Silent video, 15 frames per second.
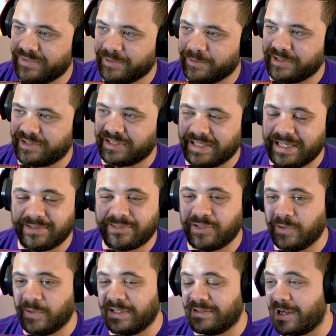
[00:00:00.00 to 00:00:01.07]
which led
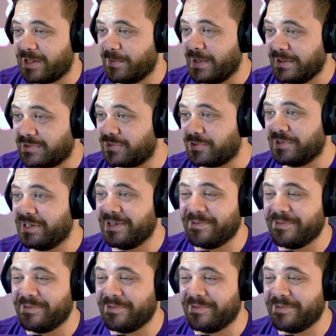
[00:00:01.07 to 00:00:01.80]
to a documentary